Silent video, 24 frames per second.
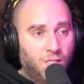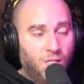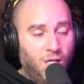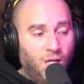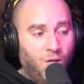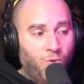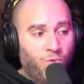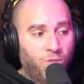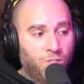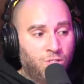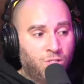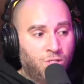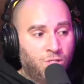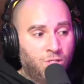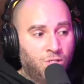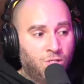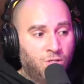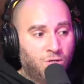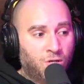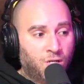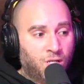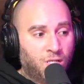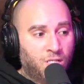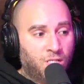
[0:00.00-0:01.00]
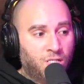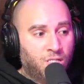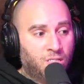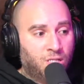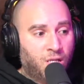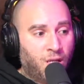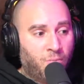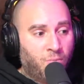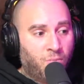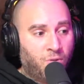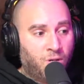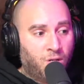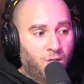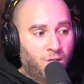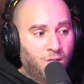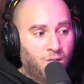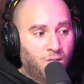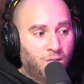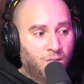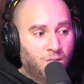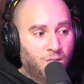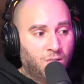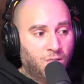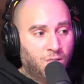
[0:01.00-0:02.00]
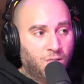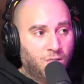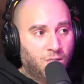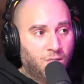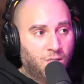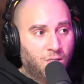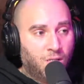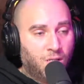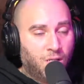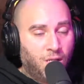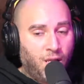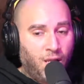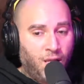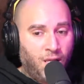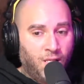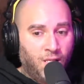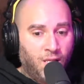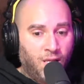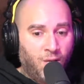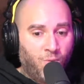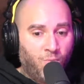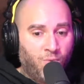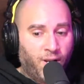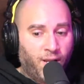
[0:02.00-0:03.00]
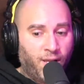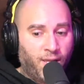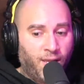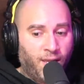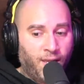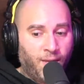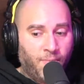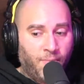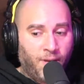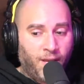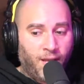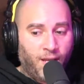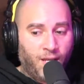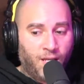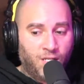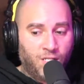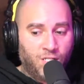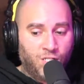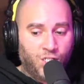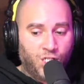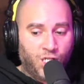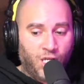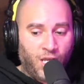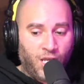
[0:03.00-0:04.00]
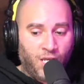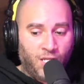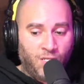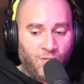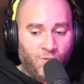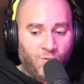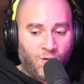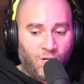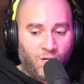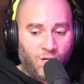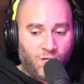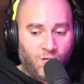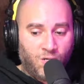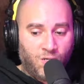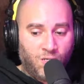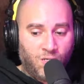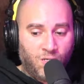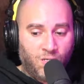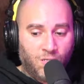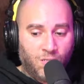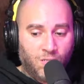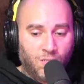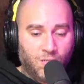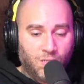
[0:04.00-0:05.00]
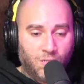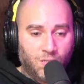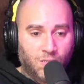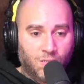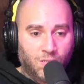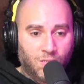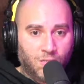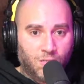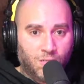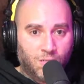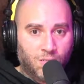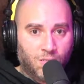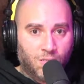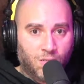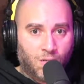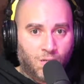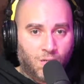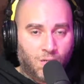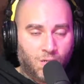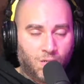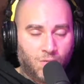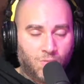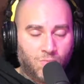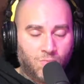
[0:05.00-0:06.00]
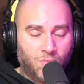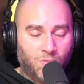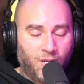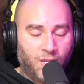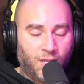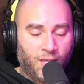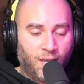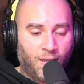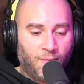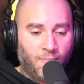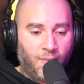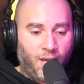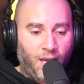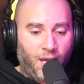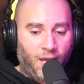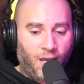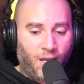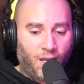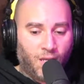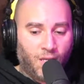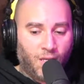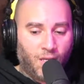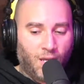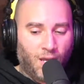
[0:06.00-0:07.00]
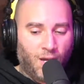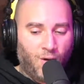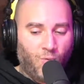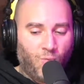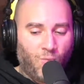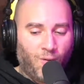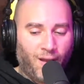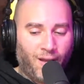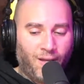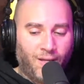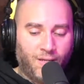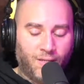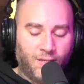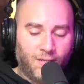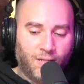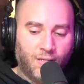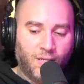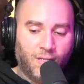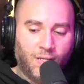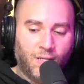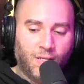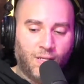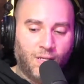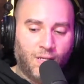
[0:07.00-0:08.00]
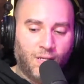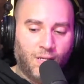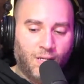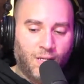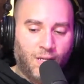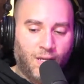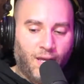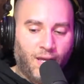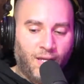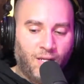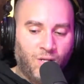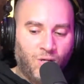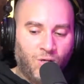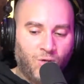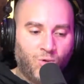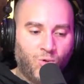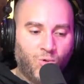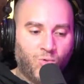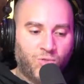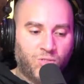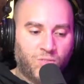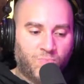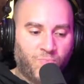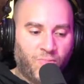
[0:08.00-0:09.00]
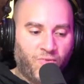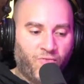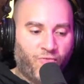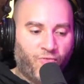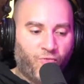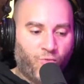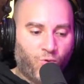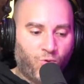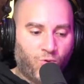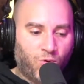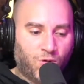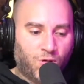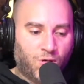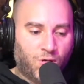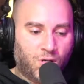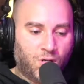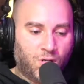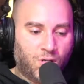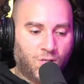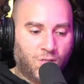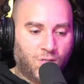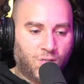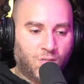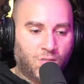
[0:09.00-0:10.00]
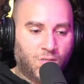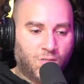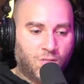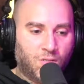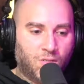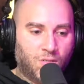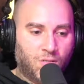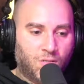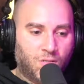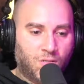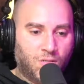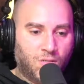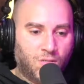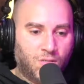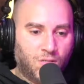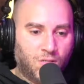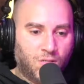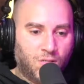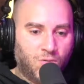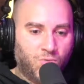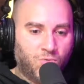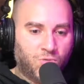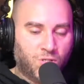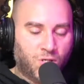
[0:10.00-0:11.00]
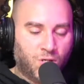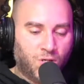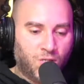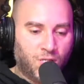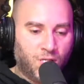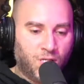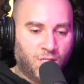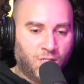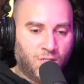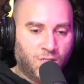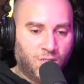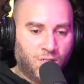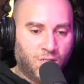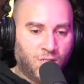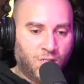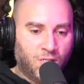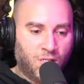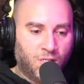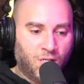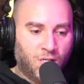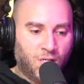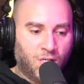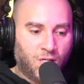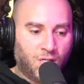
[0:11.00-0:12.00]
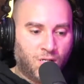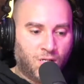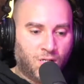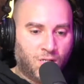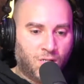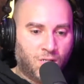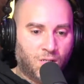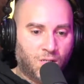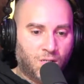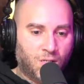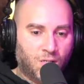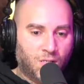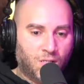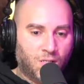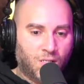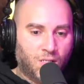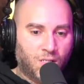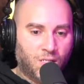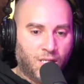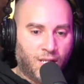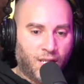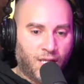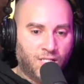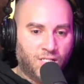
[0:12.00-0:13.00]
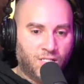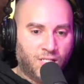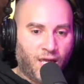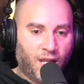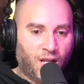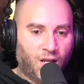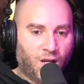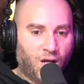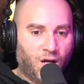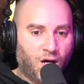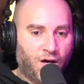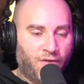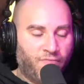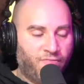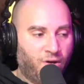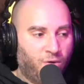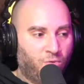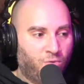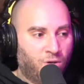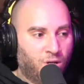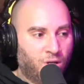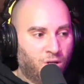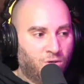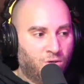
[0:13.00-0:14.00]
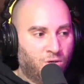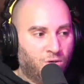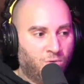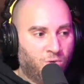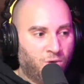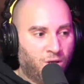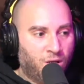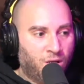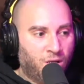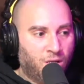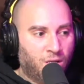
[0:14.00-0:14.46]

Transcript: I went to New York in December, and then when I came back in January, or when I came back, I know it was before. It was early in the year that I just had a cough that wouldn't go away.